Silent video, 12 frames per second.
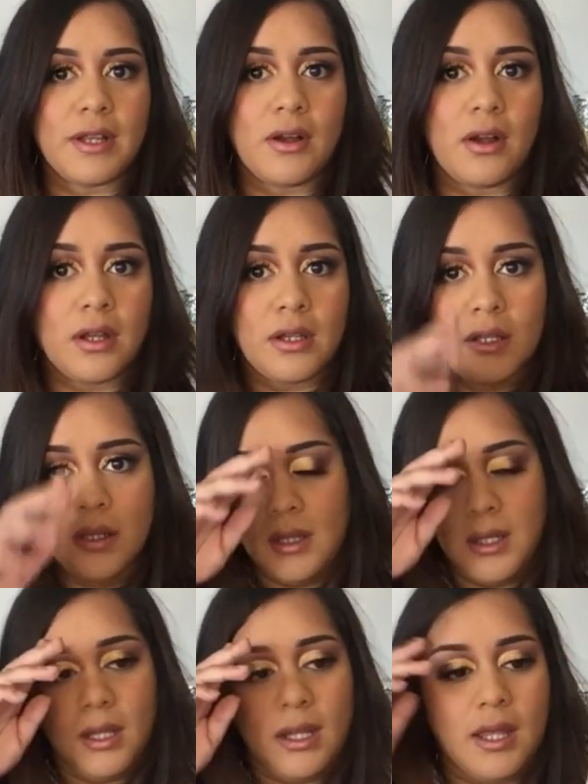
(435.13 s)
gone
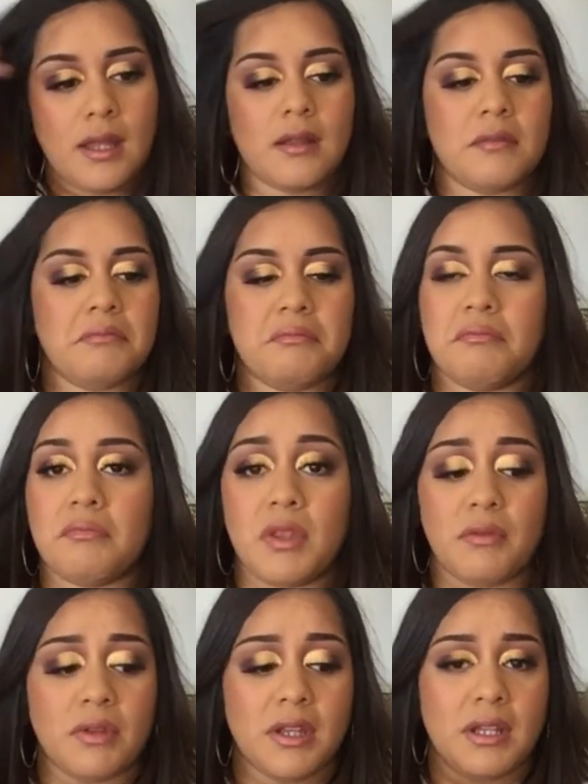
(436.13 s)
and
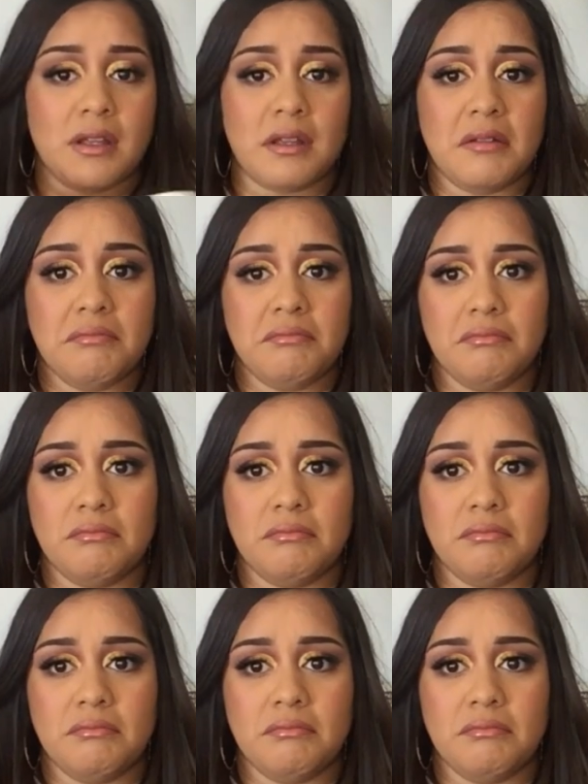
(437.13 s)
they're really good.